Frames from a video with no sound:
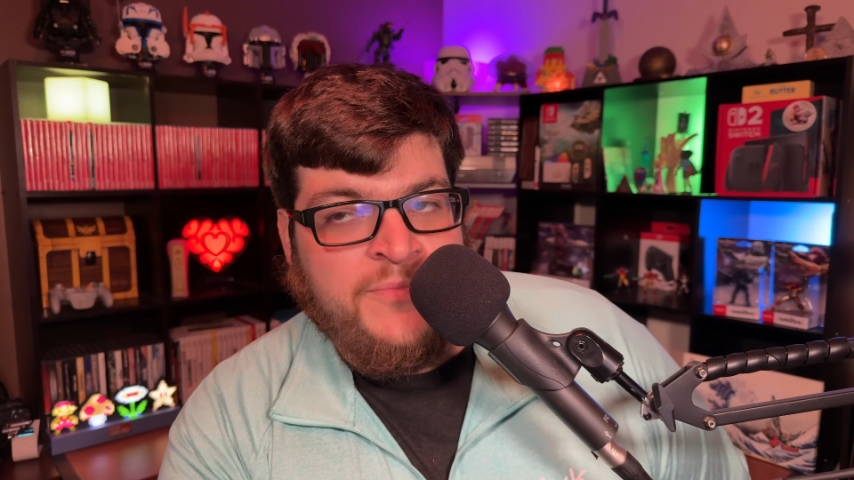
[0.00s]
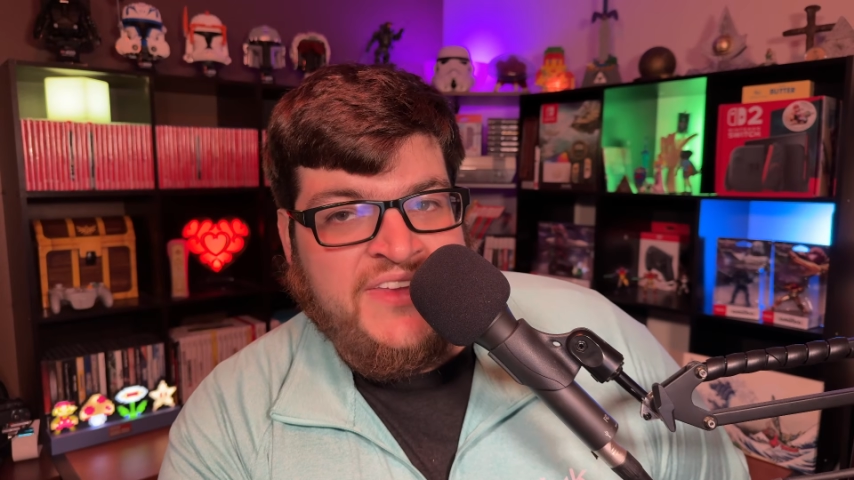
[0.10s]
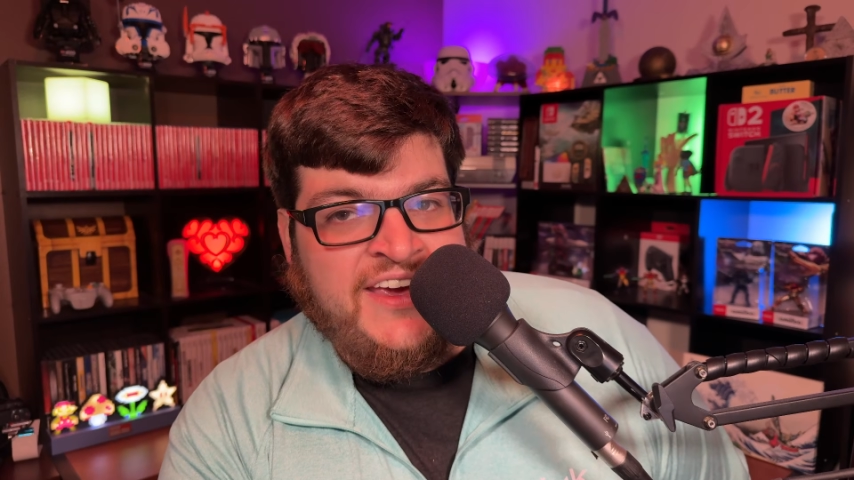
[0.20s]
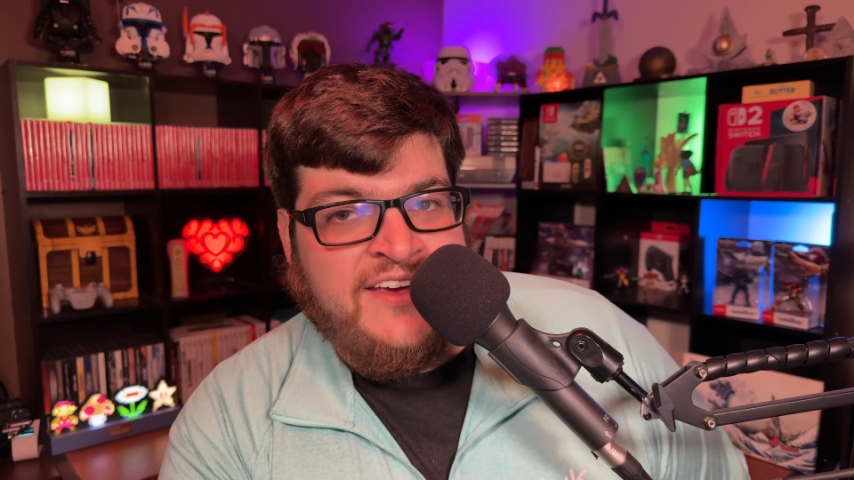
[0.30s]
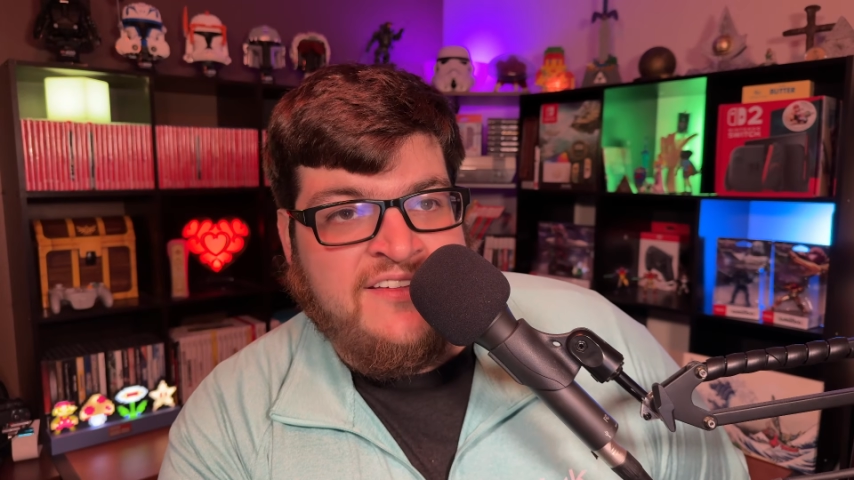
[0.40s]

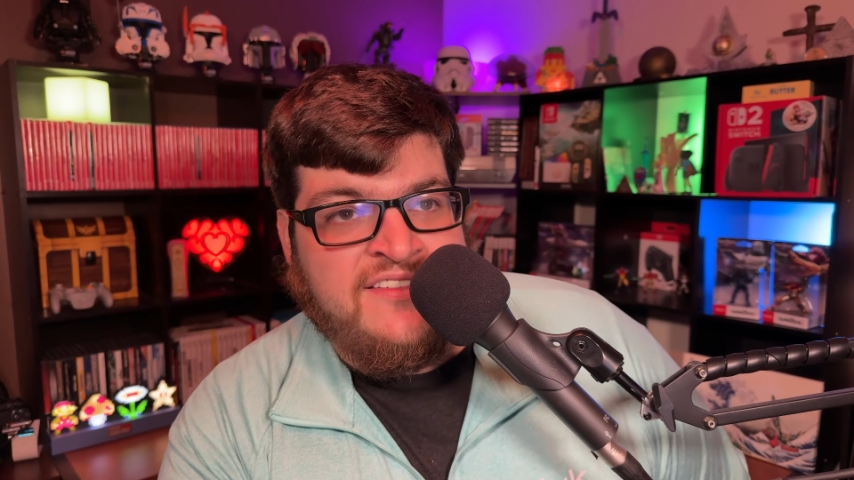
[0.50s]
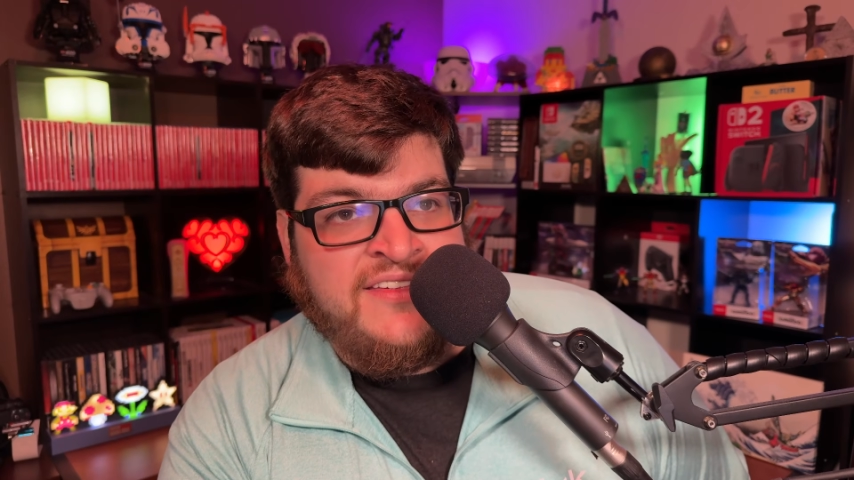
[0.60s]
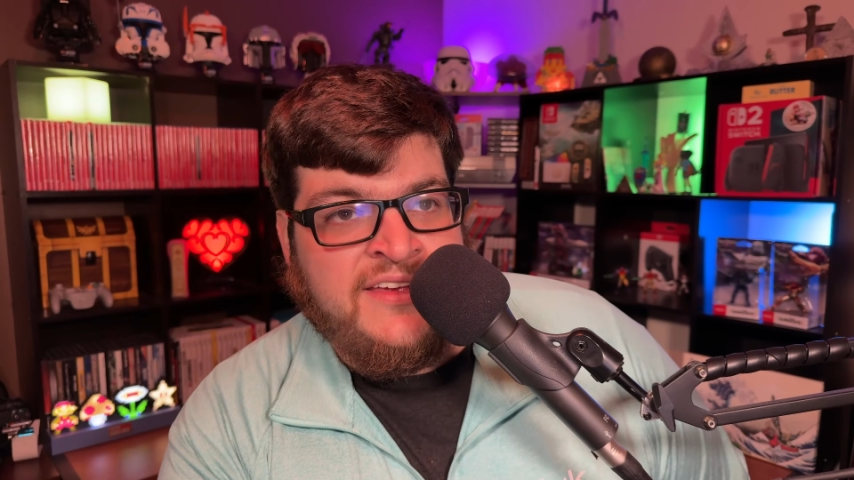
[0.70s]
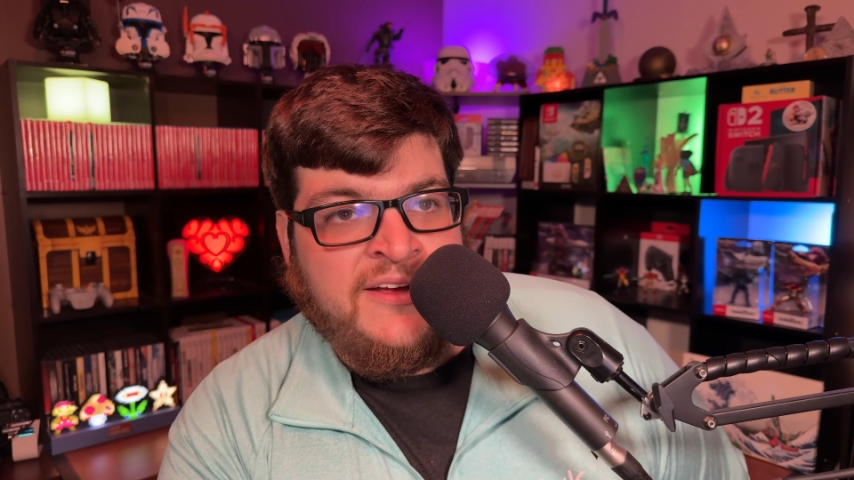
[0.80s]
is